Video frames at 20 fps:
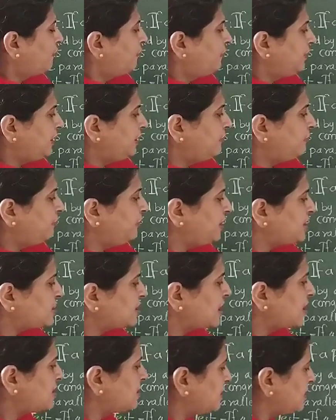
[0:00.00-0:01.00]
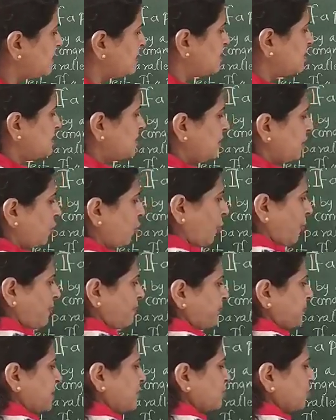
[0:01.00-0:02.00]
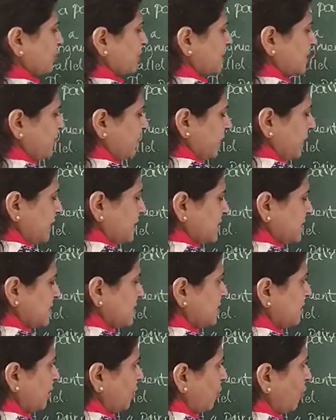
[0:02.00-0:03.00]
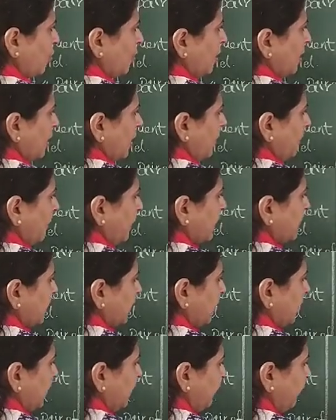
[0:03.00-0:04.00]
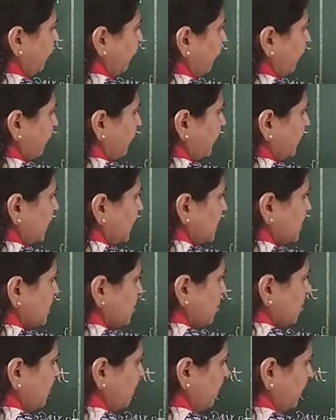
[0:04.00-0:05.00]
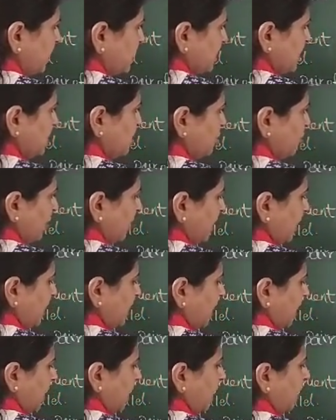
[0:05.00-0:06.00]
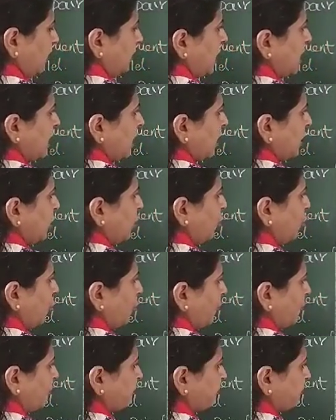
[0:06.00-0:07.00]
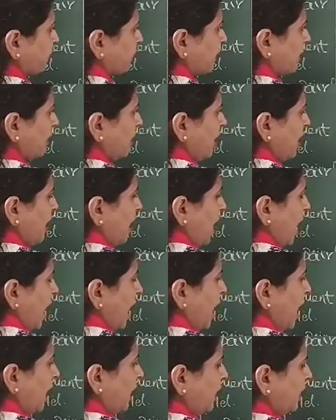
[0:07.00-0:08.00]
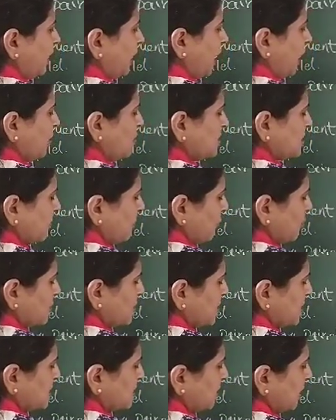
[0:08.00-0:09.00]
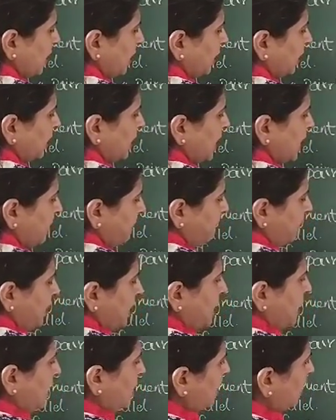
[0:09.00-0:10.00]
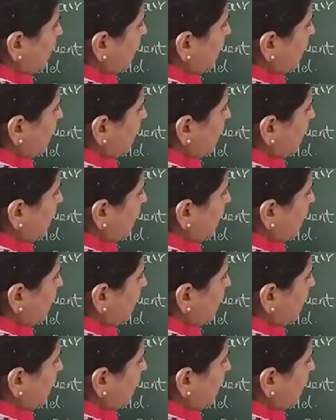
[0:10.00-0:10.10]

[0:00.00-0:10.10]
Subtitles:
in which case it is 0. So this, when this is 0, but if this is your ray TQ, and now suppose this ray TP